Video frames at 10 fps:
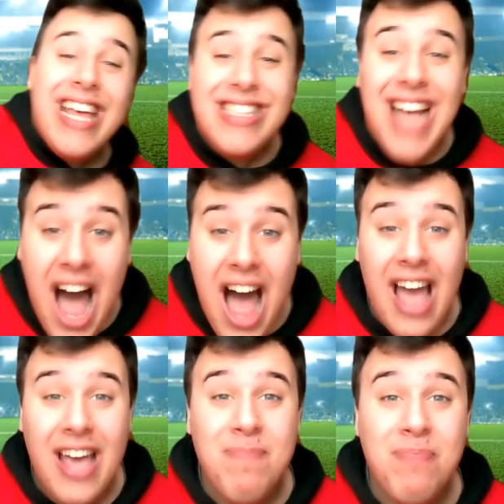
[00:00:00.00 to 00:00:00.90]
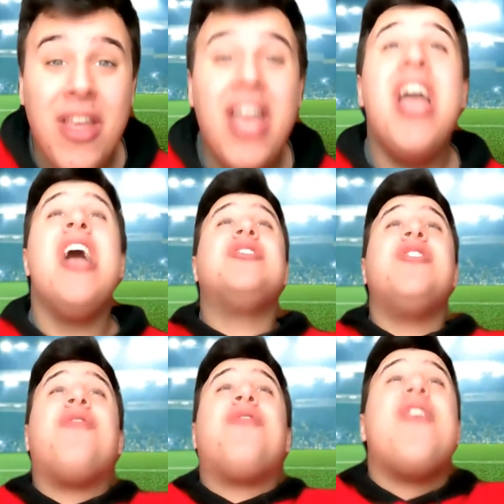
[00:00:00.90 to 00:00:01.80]
in time
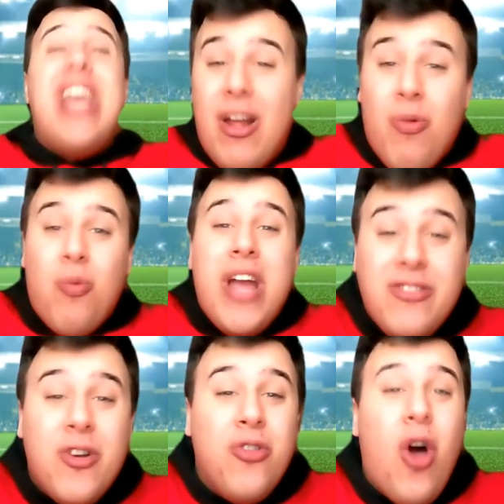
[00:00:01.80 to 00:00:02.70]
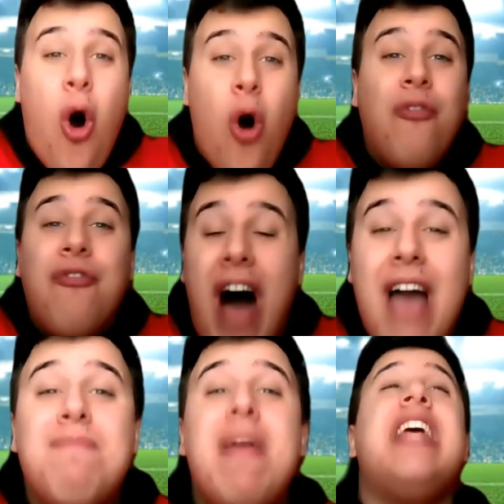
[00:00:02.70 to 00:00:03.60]
to freaking redo the whole
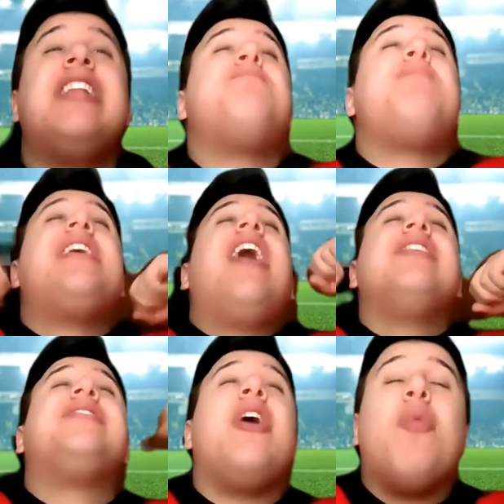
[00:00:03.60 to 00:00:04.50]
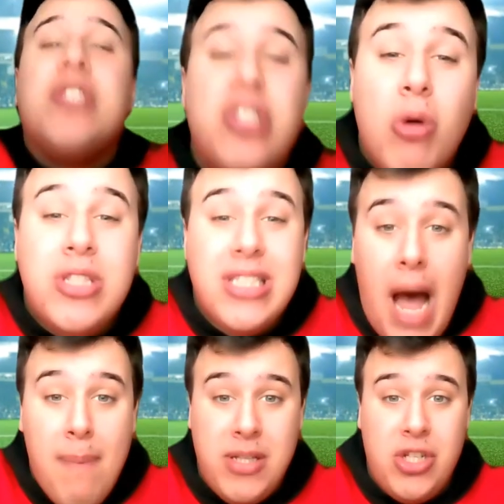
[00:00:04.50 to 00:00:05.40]
five minutes because there was no
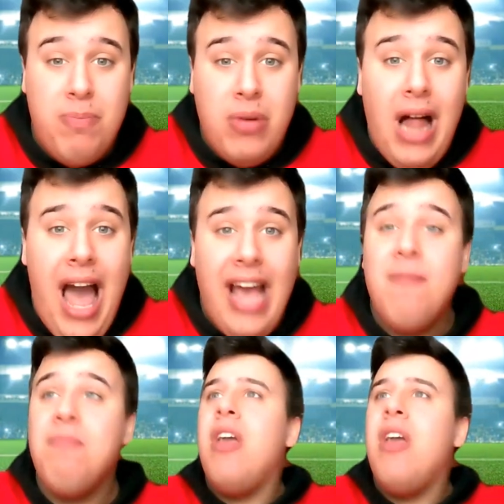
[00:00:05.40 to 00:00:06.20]
stoppage in play.